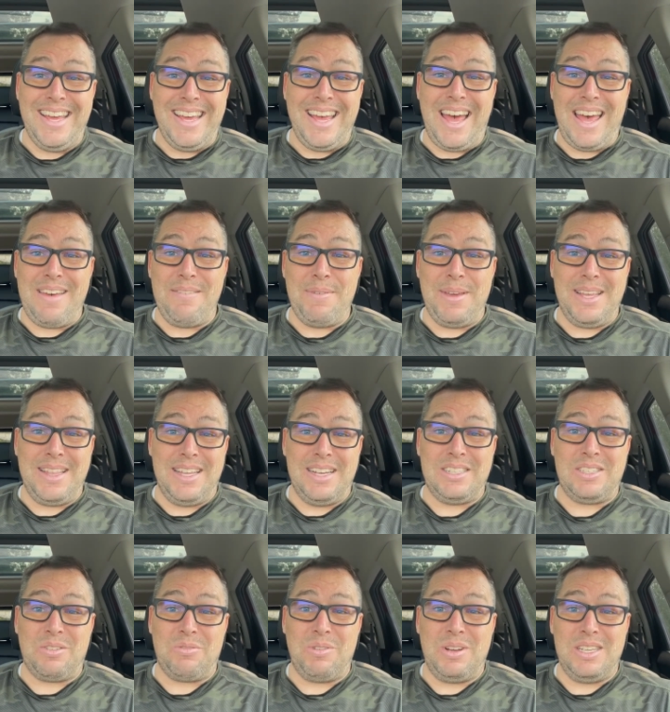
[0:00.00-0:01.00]
I mean,
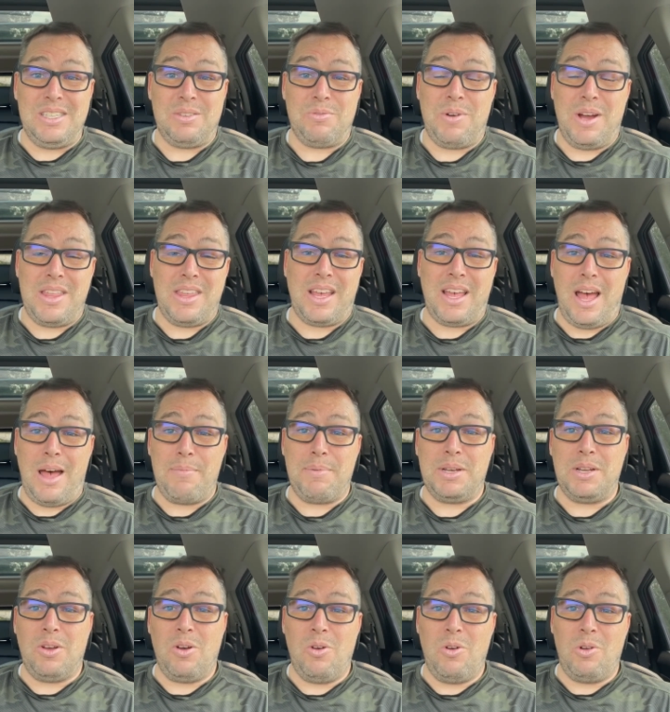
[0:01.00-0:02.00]
there's a reason why the common
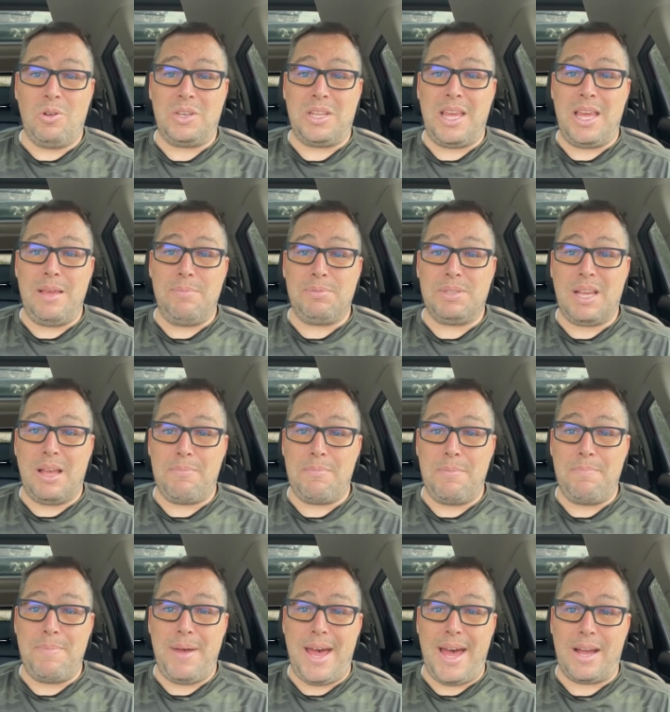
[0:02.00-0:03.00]
cold keeps
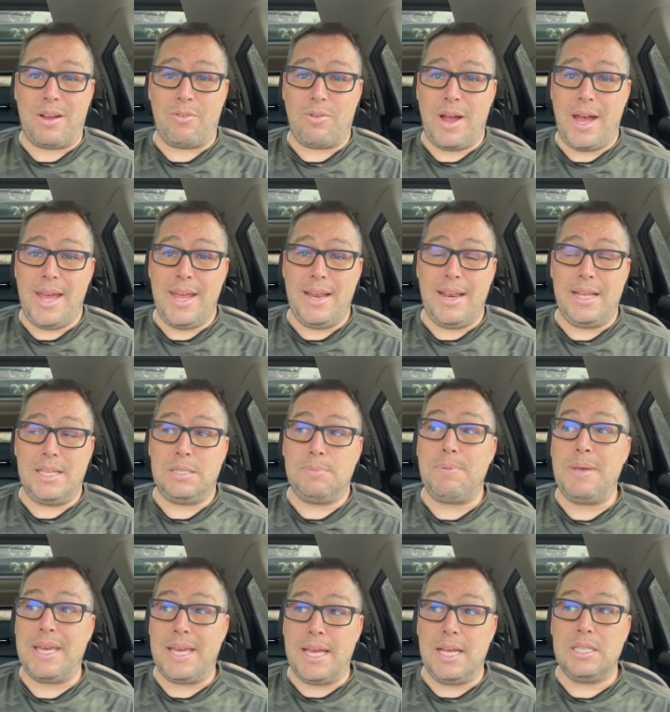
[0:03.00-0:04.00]
coming back, right? It's
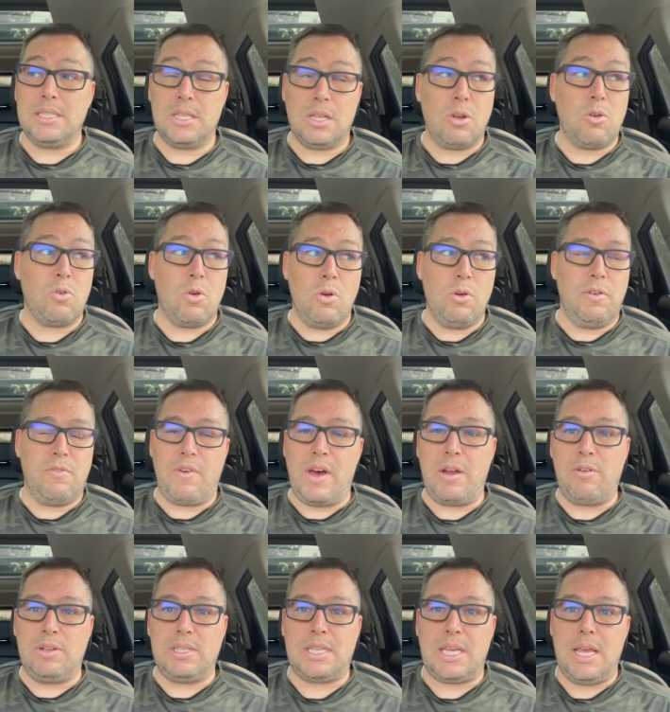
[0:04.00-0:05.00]
because the
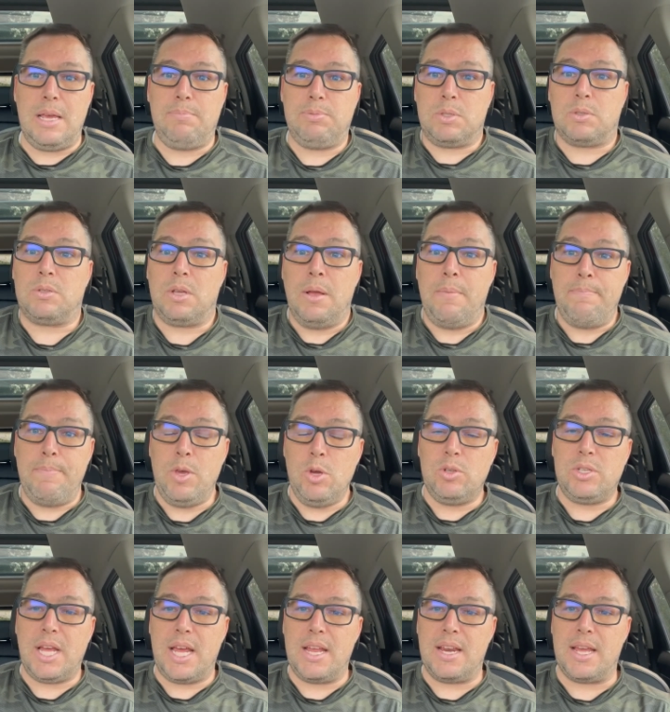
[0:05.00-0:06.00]
coronavirus keeps
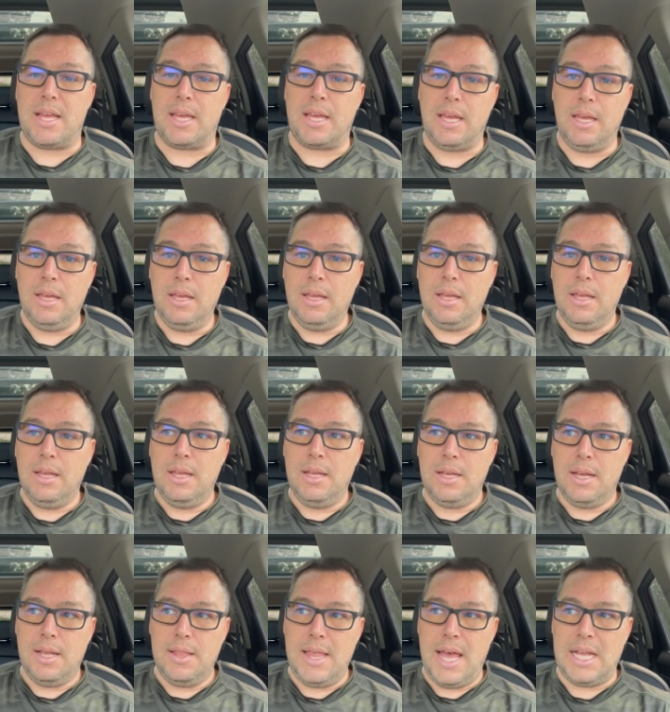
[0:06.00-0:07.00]
mutating.
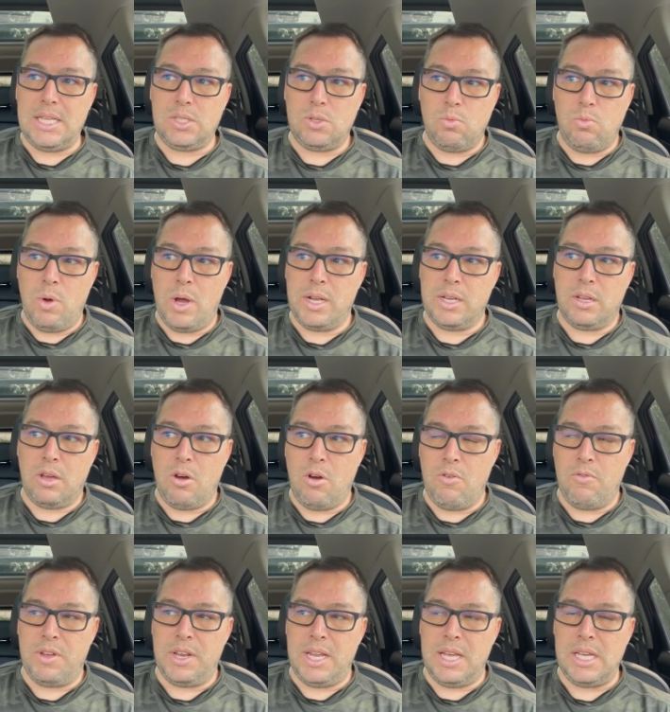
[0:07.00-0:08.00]
And that's what
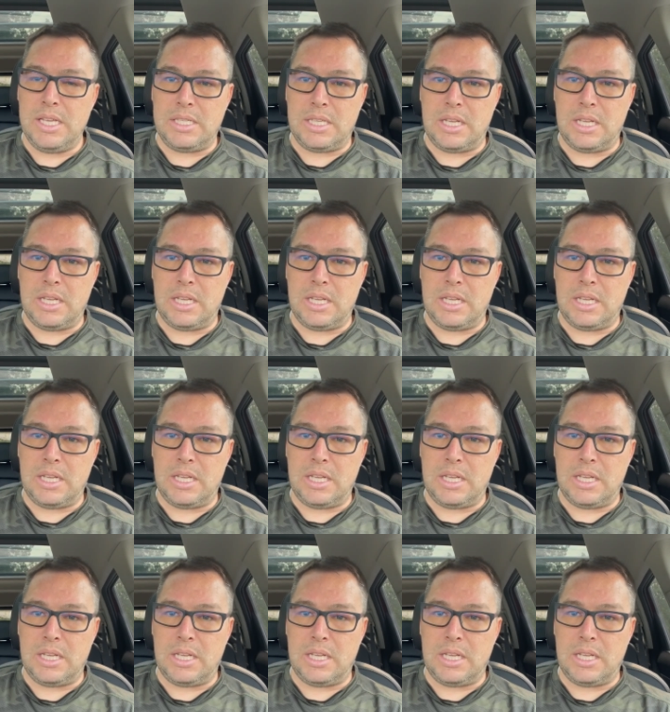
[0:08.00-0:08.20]
COVID is.